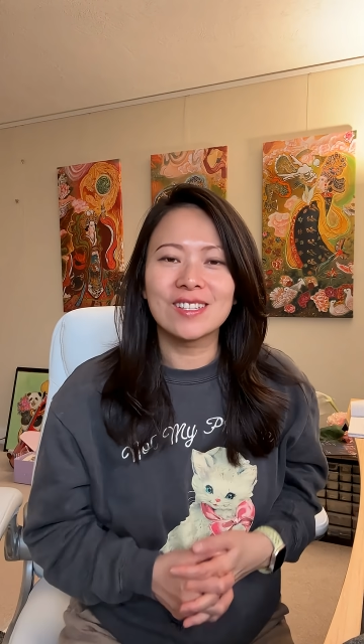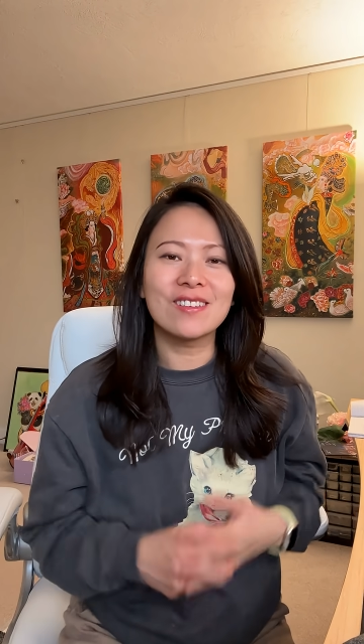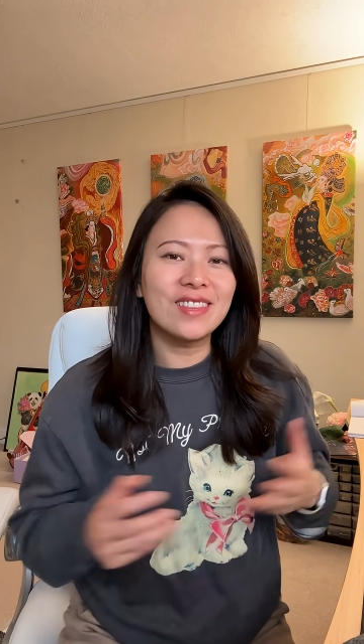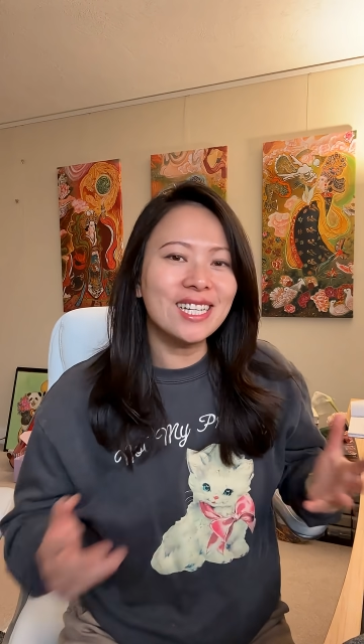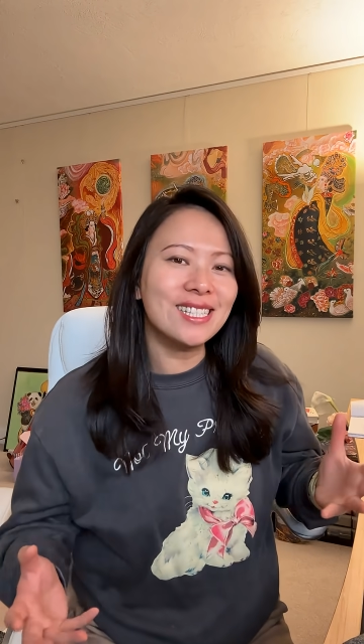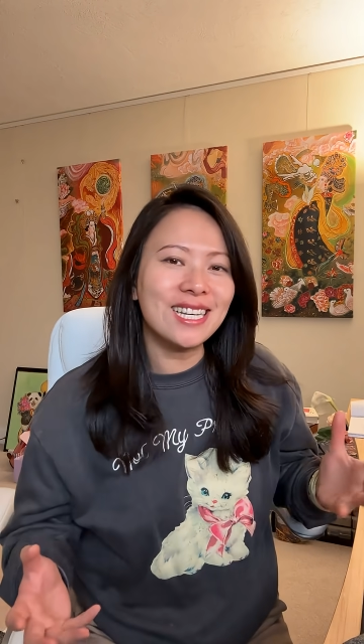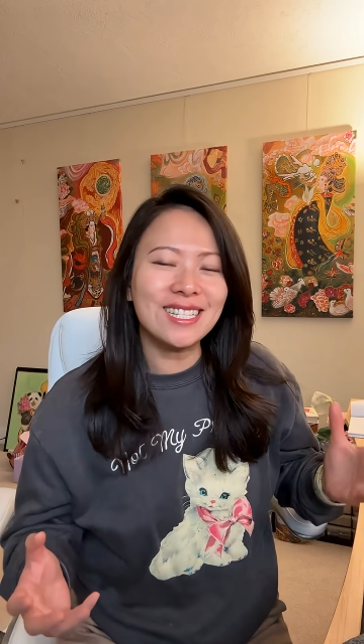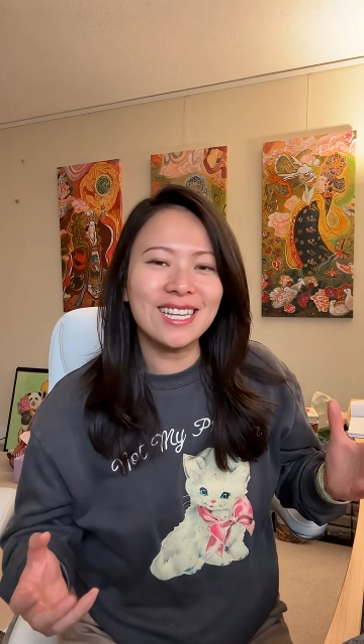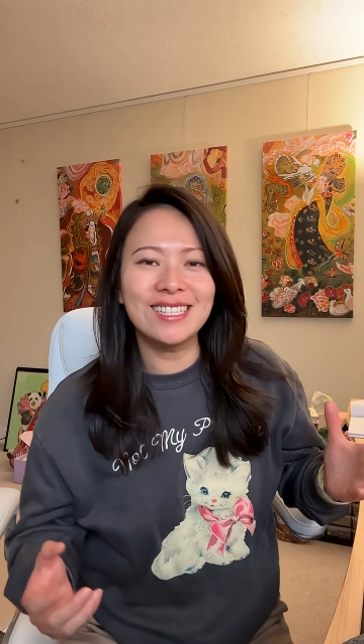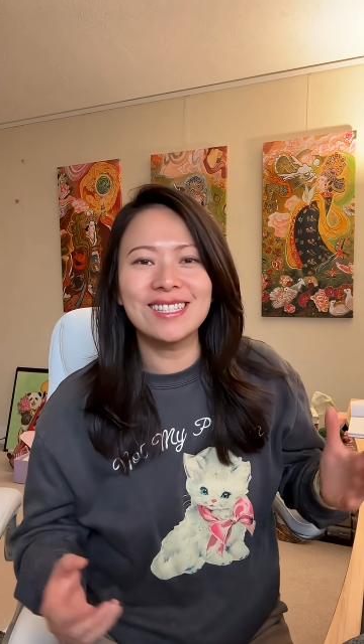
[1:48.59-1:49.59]
So this
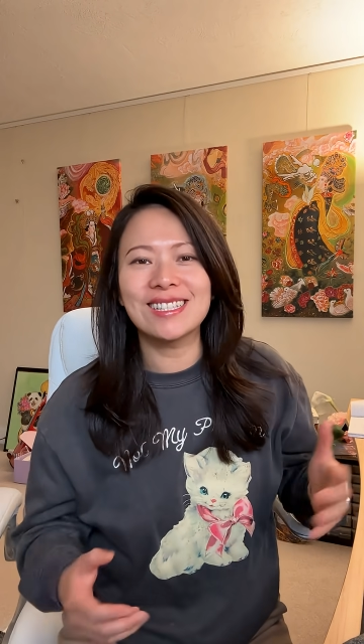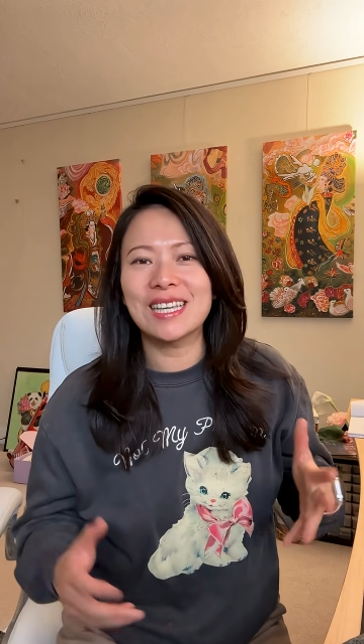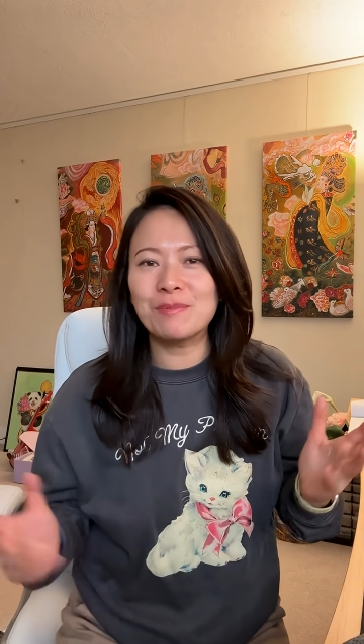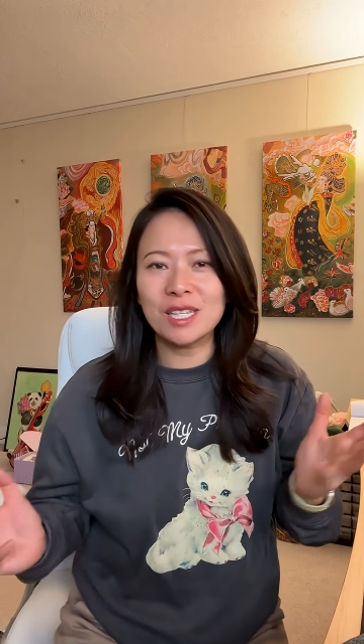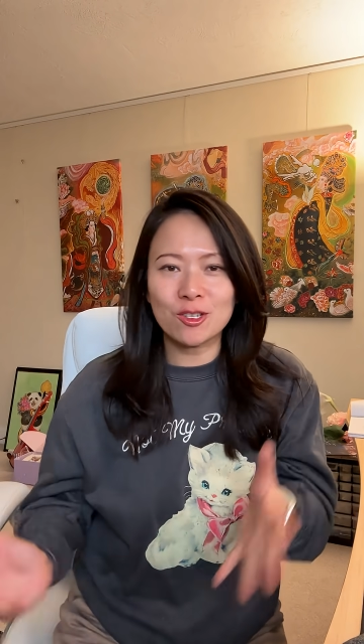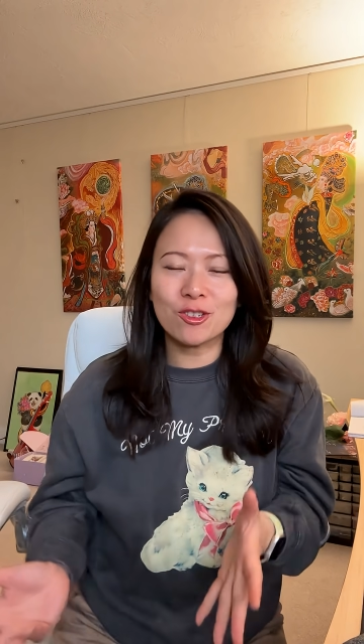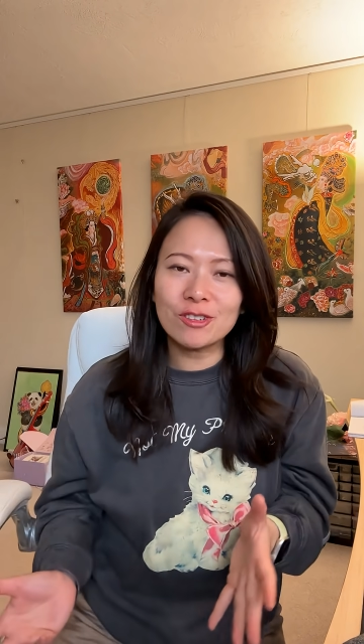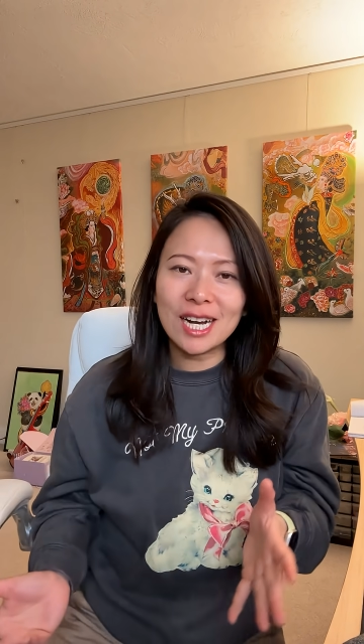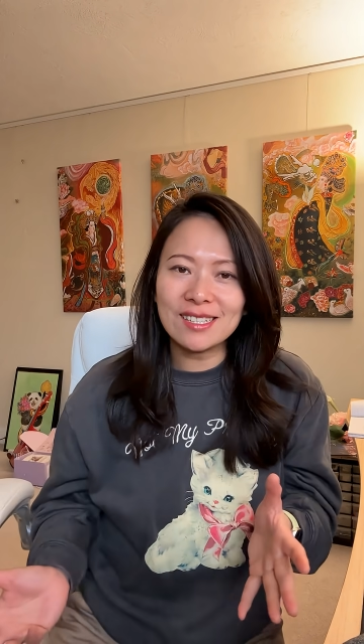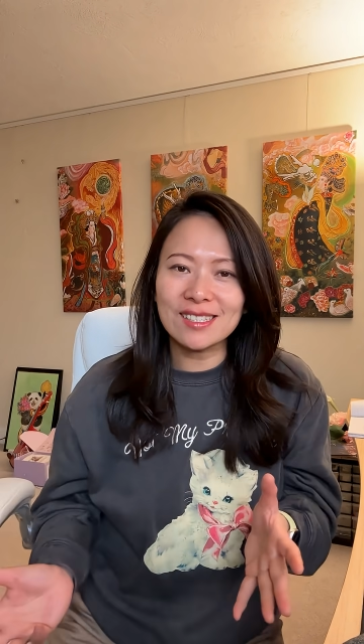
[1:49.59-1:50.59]
season, skip the
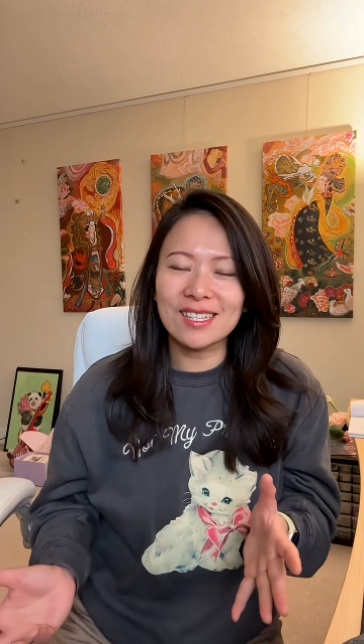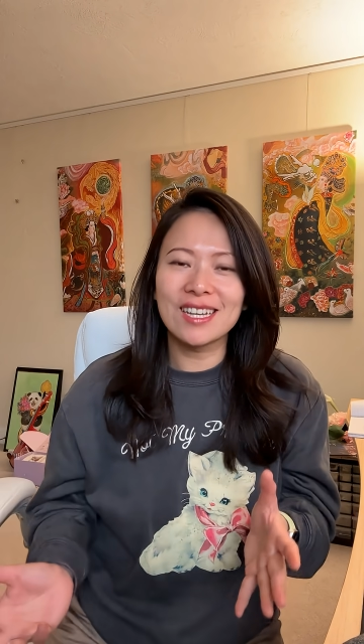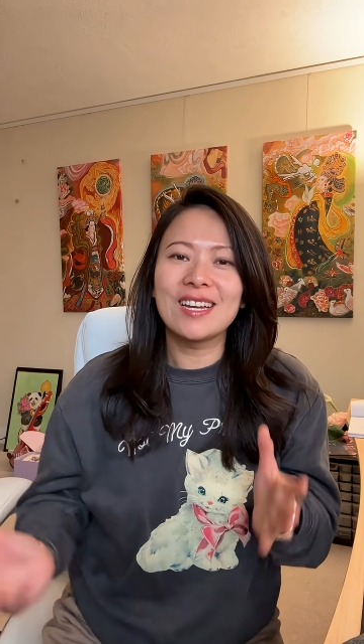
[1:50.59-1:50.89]
stress.